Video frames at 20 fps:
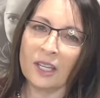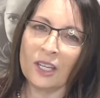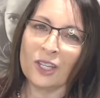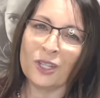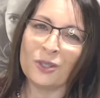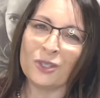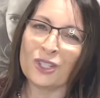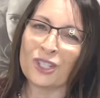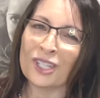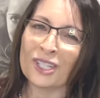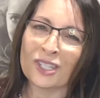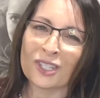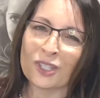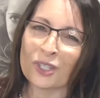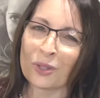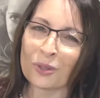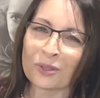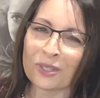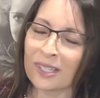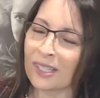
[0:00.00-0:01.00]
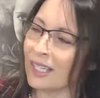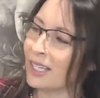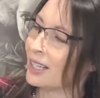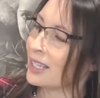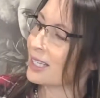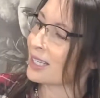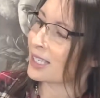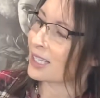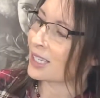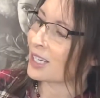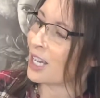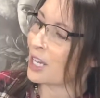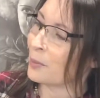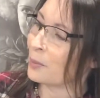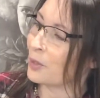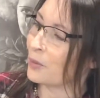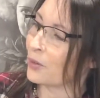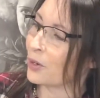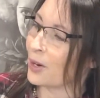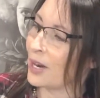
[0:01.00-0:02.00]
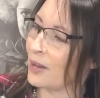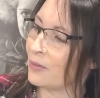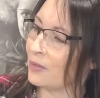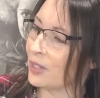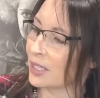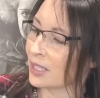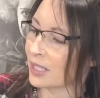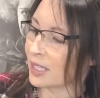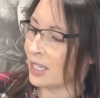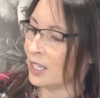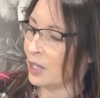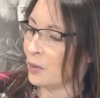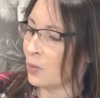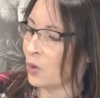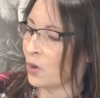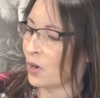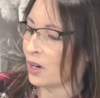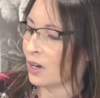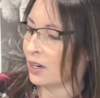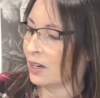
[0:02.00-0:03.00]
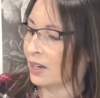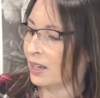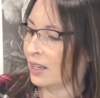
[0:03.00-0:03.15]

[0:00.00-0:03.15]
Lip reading: You just don't see this type of graphics anymore.